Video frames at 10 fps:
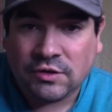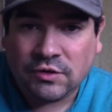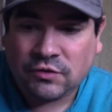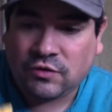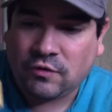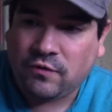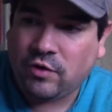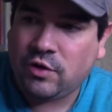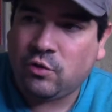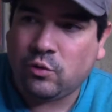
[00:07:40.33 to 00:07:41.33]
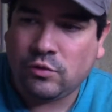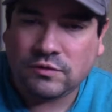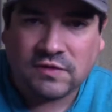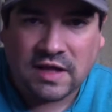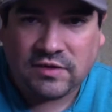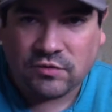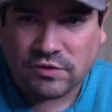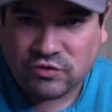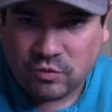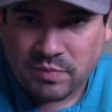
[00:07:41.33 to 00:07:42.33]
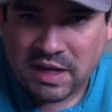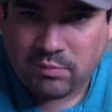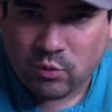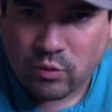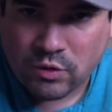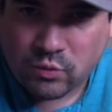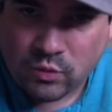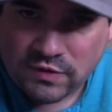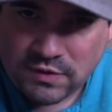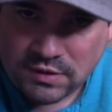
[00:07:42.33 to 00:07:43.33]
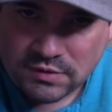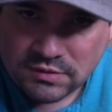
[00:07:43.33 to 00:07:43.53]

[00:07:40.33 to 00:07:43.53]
So very cool. It's got the original paperwork with it.